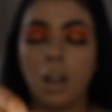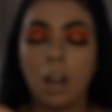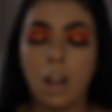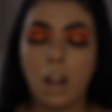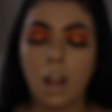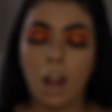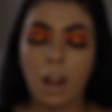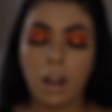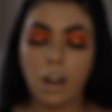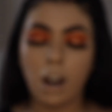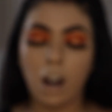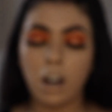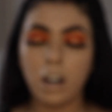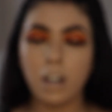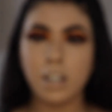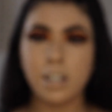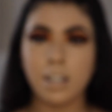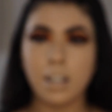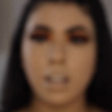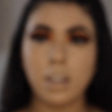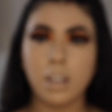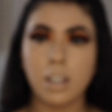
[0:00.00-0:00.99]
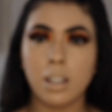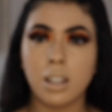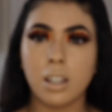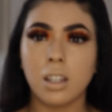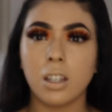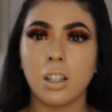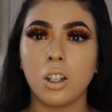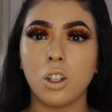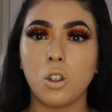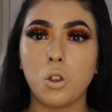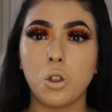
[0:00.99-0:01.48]
And honestly, this
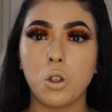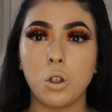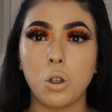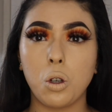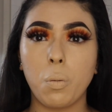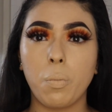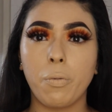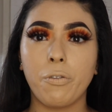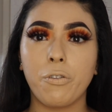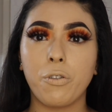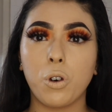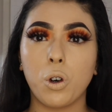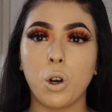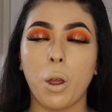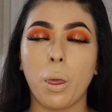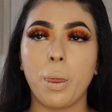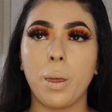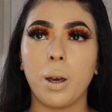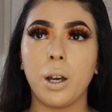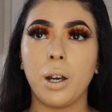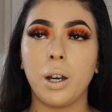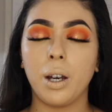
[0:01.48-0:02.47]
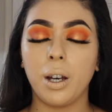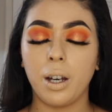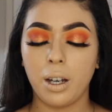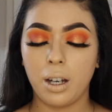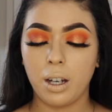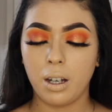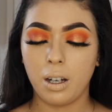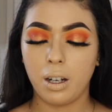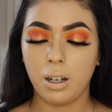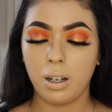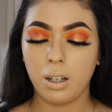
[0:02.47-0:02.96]
is a dupe for
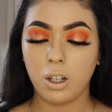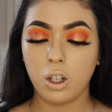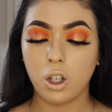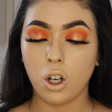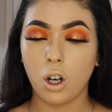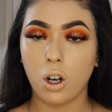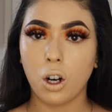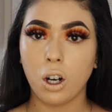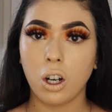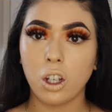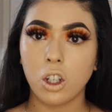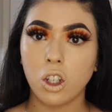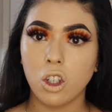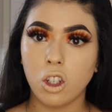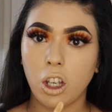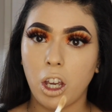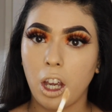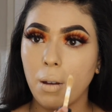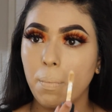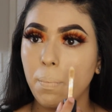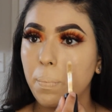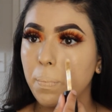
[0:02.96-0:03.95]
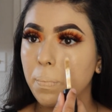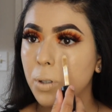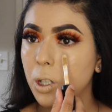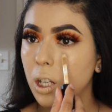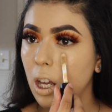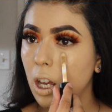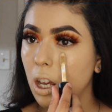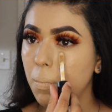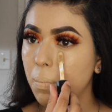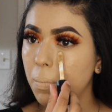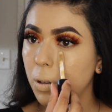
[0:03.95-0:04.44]
the Tarte Shape
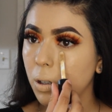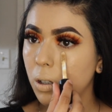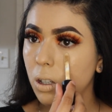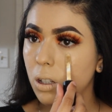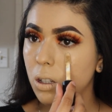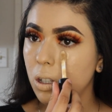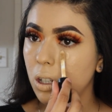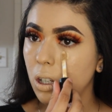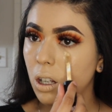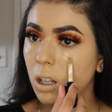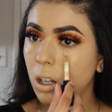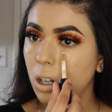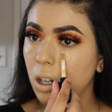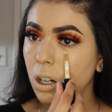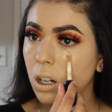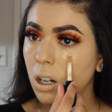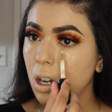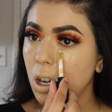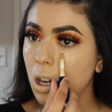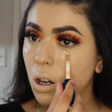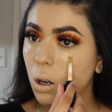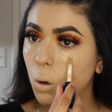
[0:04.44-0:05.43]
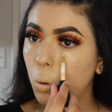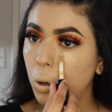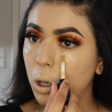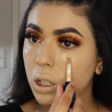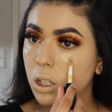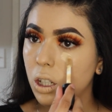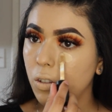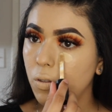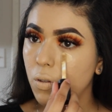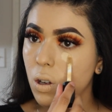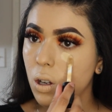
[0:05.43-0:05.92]
Tape Concealer,
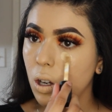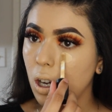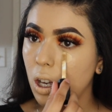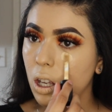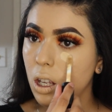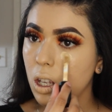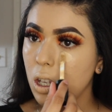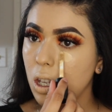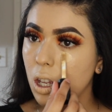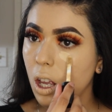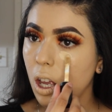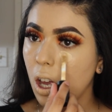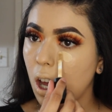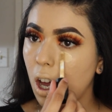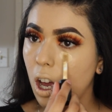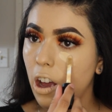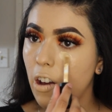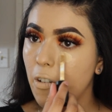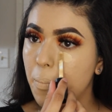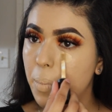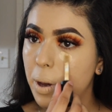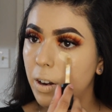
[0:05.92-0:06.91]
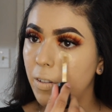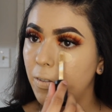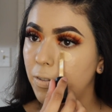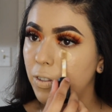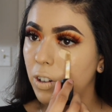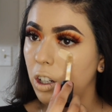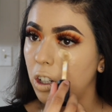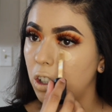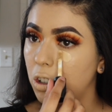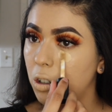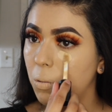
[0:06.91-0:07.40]
which if you guys have been
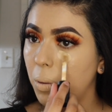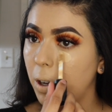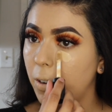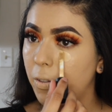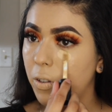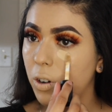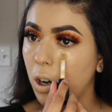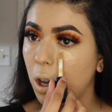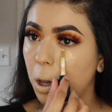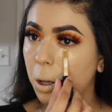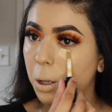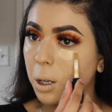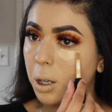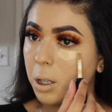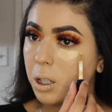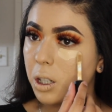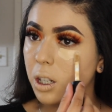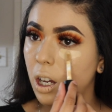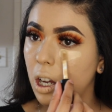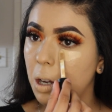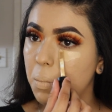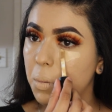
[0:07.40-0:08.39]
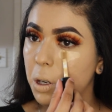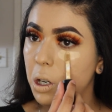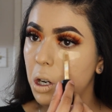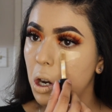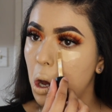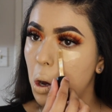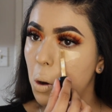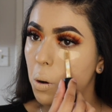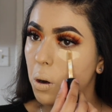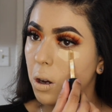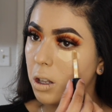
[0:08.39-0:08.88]
following me for a long time, you
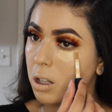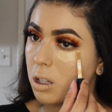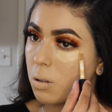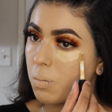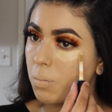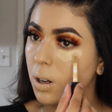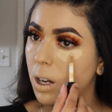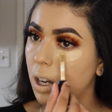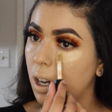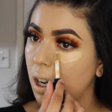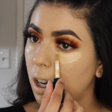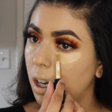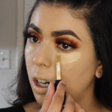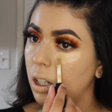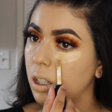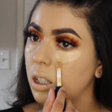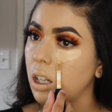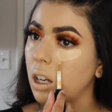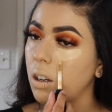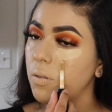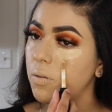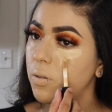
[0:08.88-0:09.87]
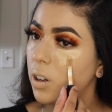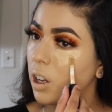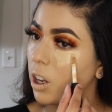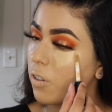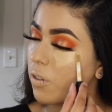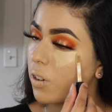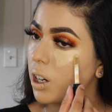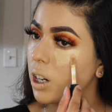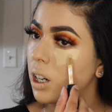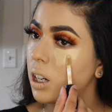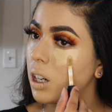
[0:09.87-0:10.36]
know it's my all-time
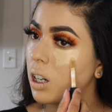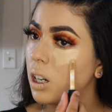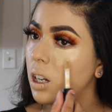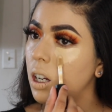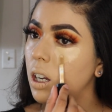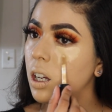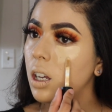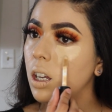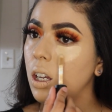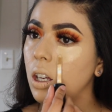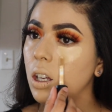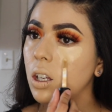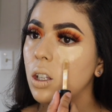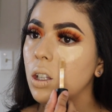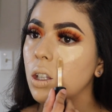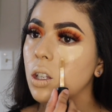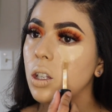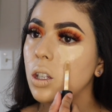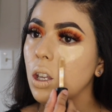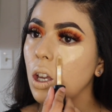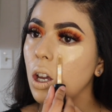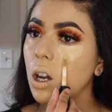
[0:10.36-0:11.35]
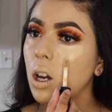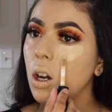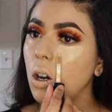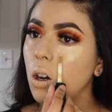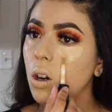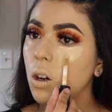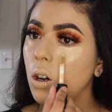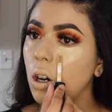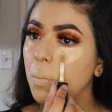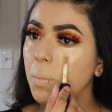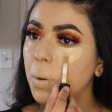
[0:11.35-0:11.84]
favorite.
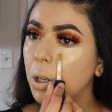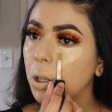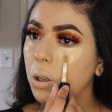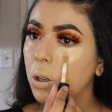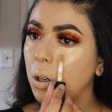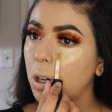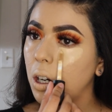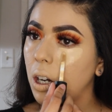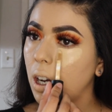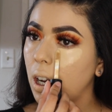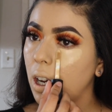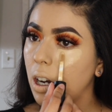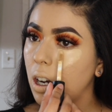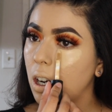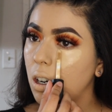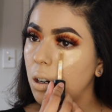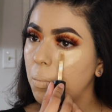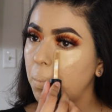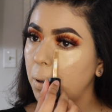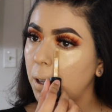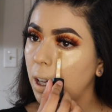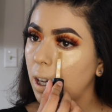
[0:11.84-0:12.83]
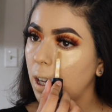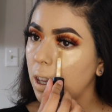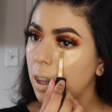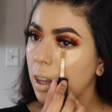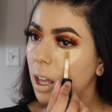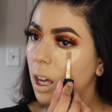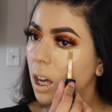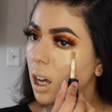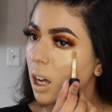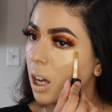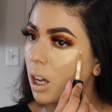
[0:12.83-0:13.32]
So I'm going to go ahead and apply
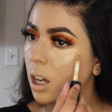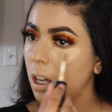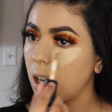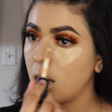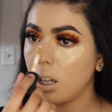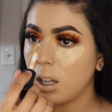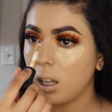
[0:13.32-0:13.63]
that.